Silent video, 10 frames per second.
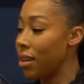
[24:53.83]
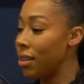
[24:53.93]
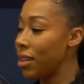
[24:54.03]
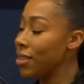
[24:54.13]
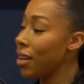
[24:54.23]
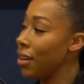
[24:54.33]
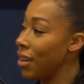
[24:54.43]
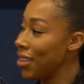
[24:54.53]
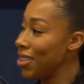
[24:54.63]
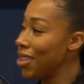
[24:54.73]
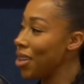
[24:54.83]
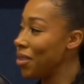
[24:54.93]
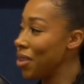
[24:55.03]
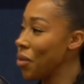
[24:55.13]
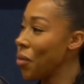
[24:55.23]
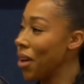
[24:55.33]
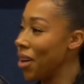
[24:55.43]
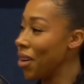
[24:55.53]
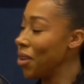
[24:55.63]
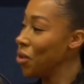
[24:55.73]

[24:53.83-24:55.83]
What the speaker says: let's say in a scenario where